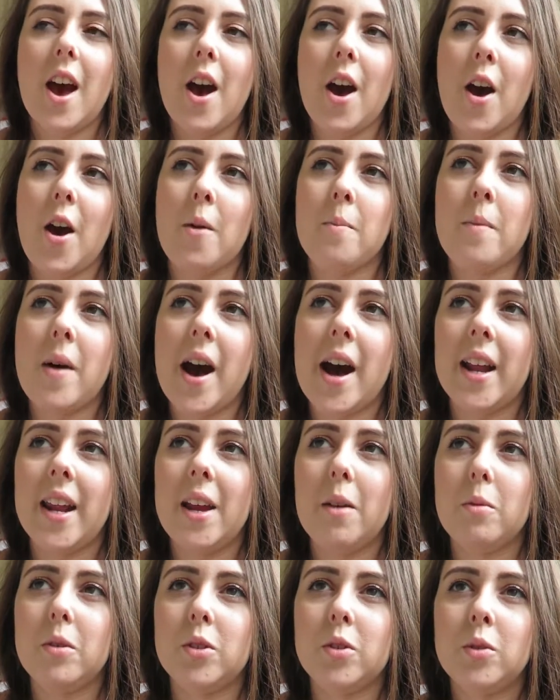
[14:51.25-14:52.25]
and
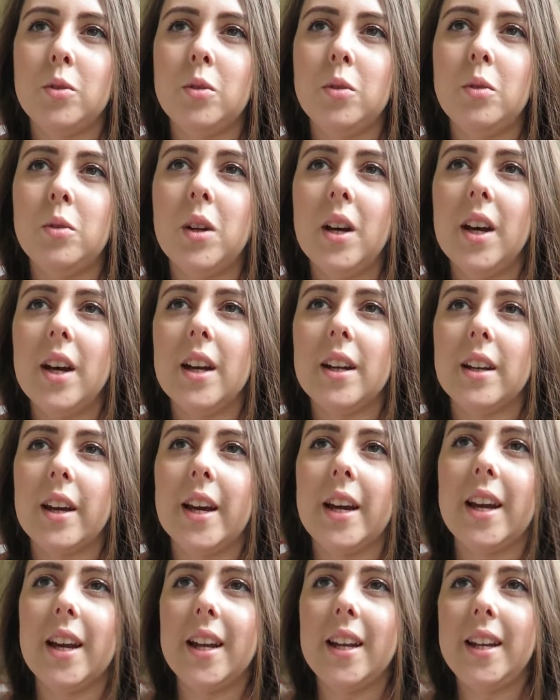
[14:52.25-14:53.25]
it was all
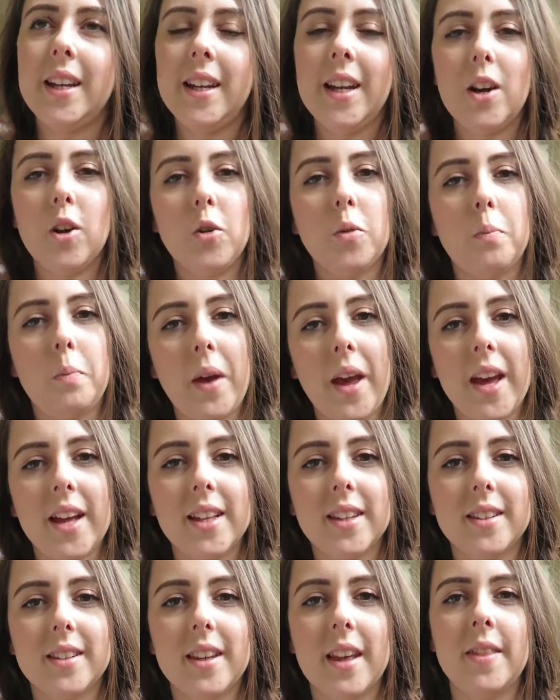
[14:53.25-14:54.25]
like little
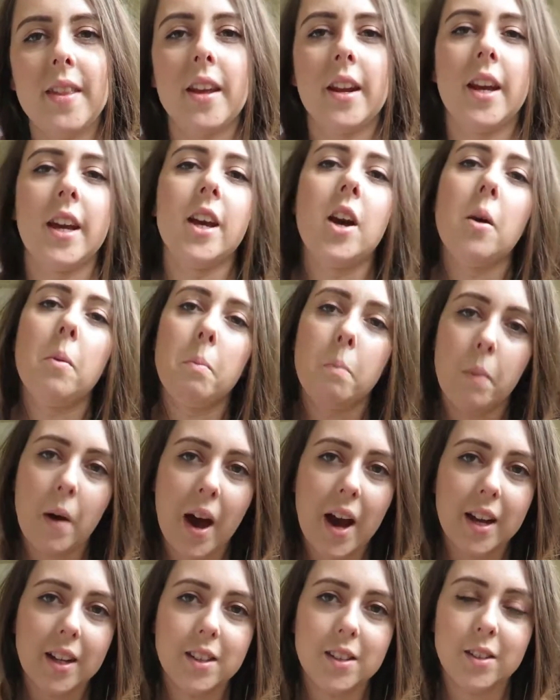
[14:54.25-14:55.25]
bits, and then I come
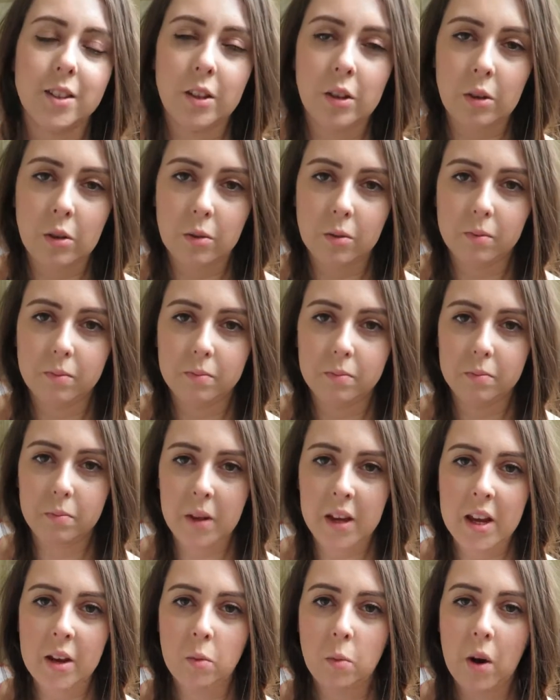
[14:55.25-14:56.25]
back to
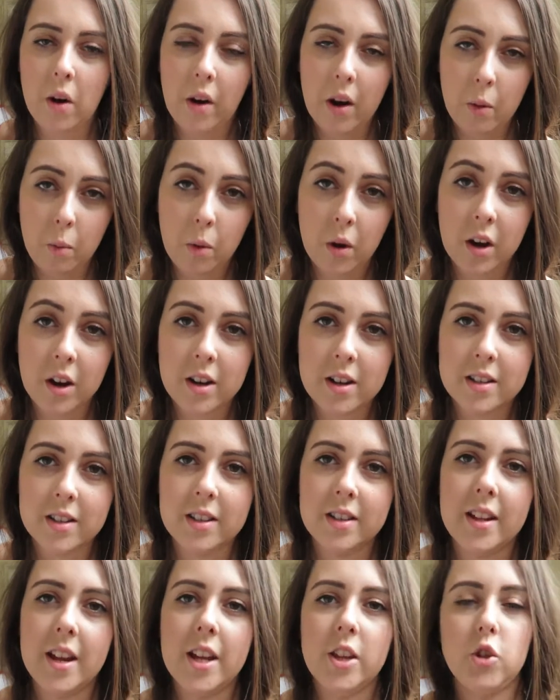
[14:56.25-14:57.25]
being where I
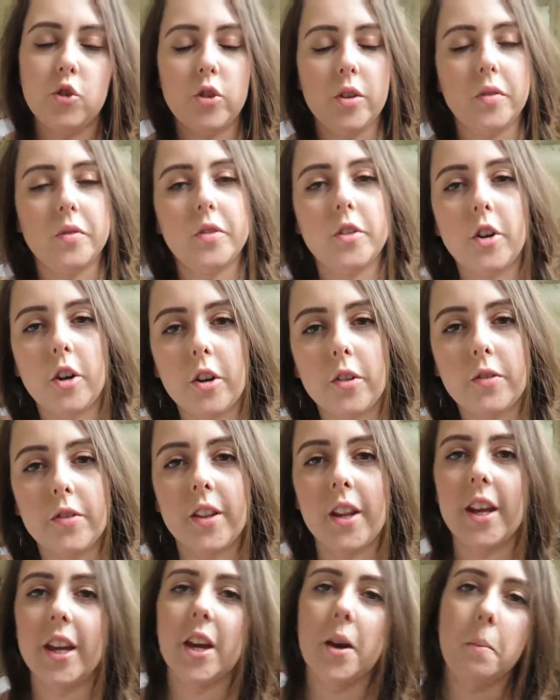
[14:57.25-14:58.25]
was, and then I drift off
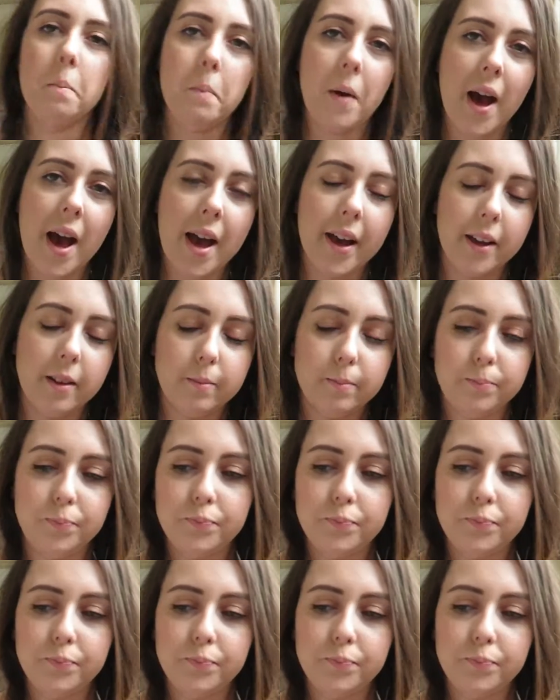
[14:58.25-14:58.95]
and then I come back.